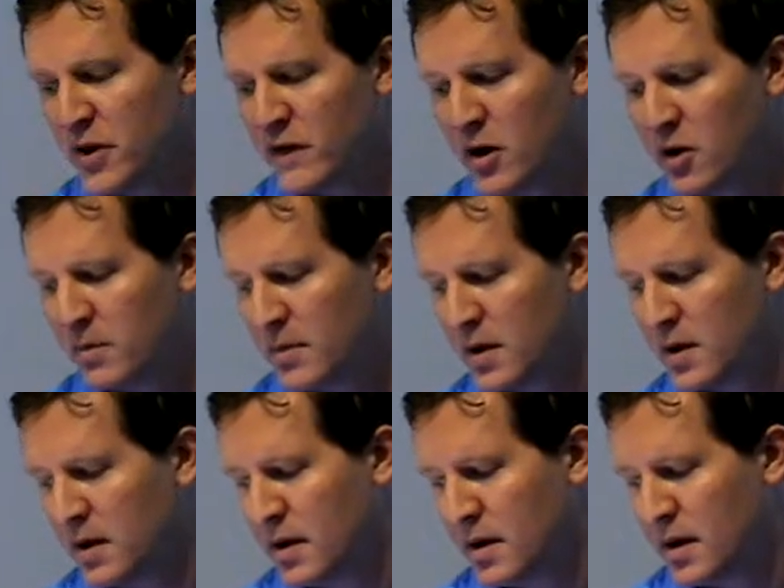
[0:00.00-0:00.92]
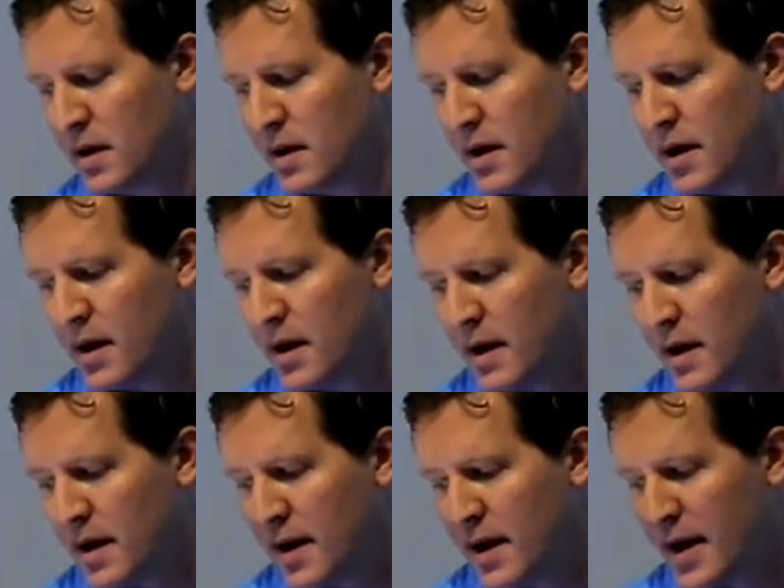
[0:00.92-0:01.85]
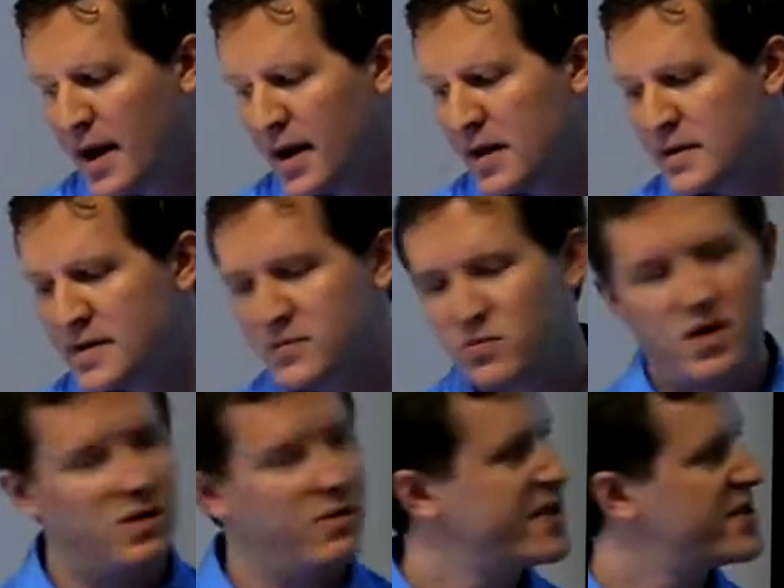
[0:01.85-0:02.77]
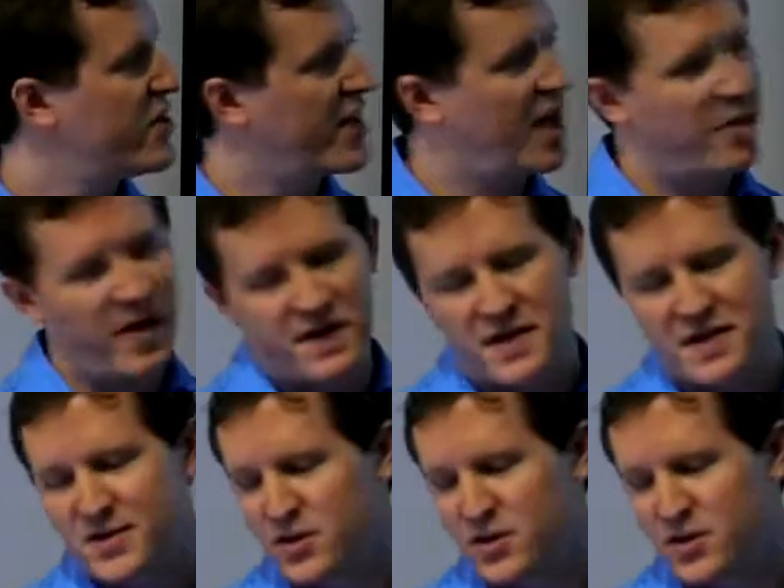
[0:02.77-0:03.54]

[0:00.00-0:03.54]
living room. And well, why should you care about this?